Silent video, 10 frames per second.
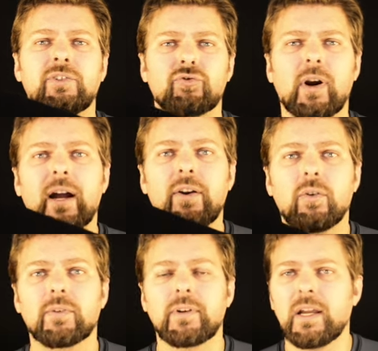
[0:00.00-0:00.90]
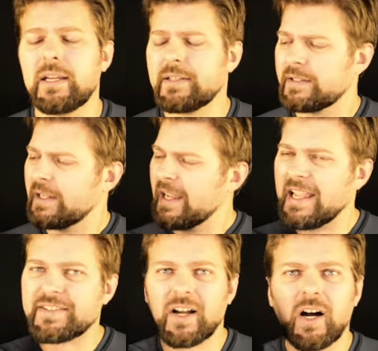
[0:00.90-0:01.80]
to dry overnight.
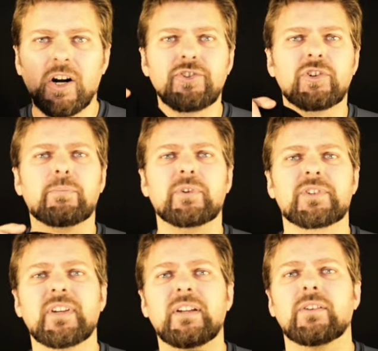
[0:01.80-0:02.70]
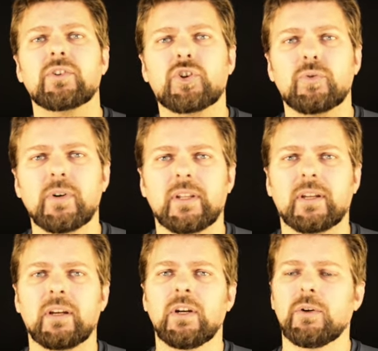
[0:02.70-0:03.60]
It's one hundred percent acrylic,
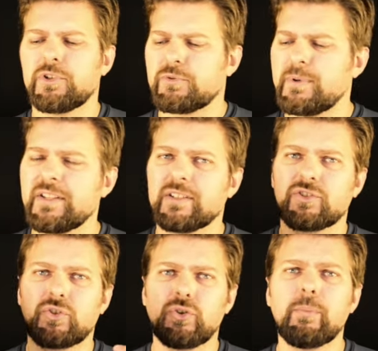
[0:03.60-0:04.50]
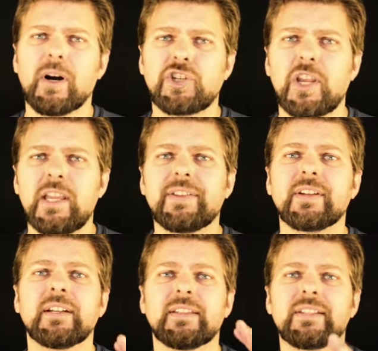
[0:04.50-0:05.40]
which means it's too much heat,
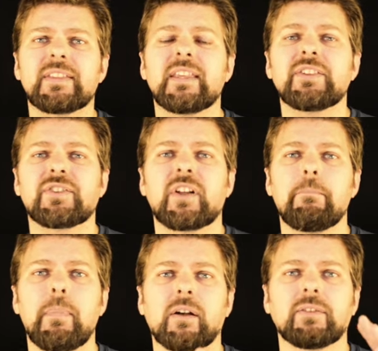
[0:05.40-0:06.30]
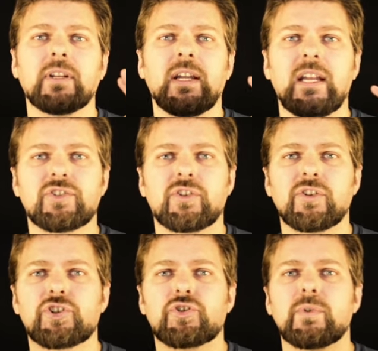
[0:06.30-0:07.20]
this thing's gonna melt, it's
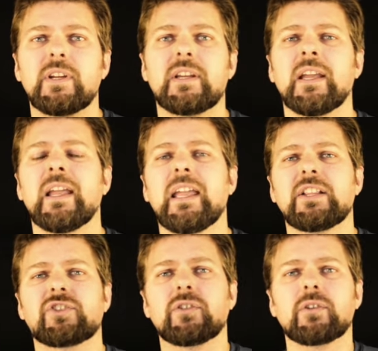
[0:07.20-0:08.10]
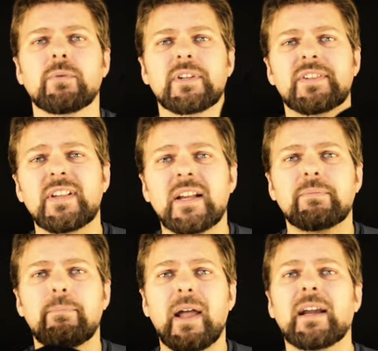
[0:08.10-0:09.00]
gonna shrink, it's gonna
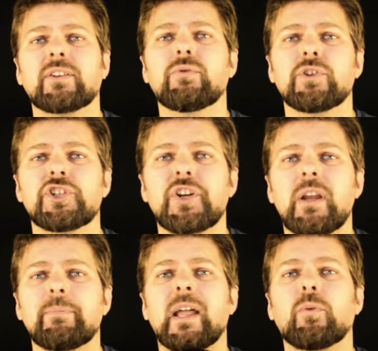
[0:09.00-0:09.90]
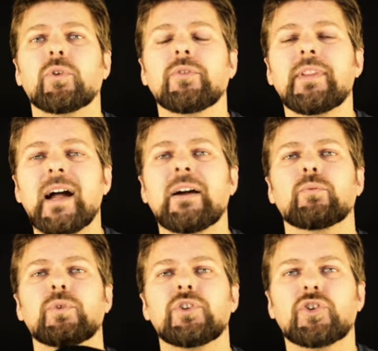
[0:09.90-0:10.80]
recess back to a shape that will not
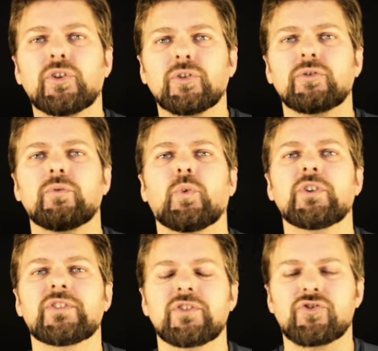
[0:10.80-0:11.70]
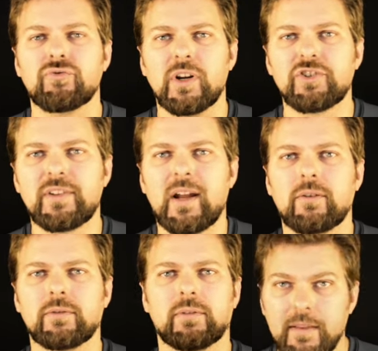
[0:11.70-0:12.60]
return once it's stretched out.
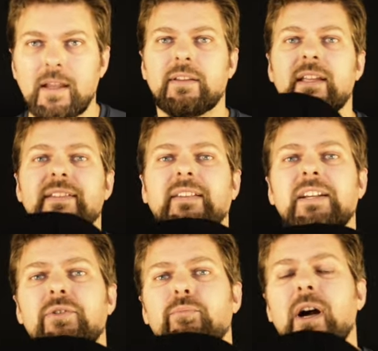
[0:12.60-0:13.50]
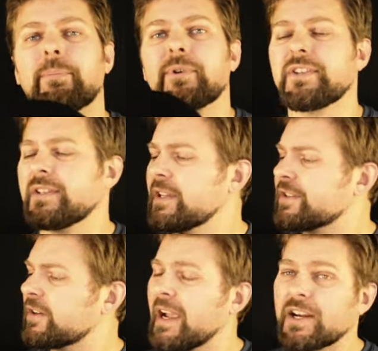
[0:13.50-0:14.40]
Now the insulation properties in
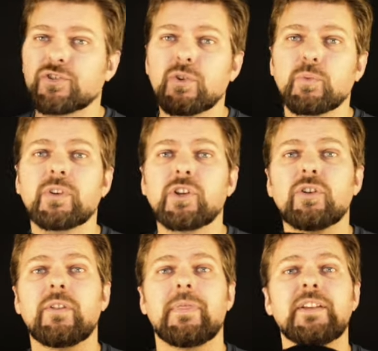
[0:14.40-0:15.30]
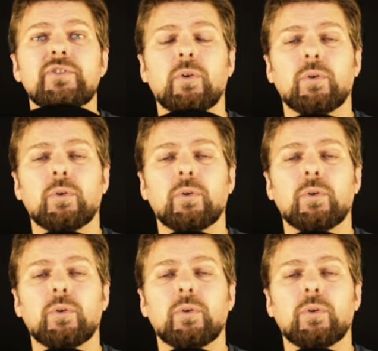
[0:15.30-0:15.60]
this are actually really good. These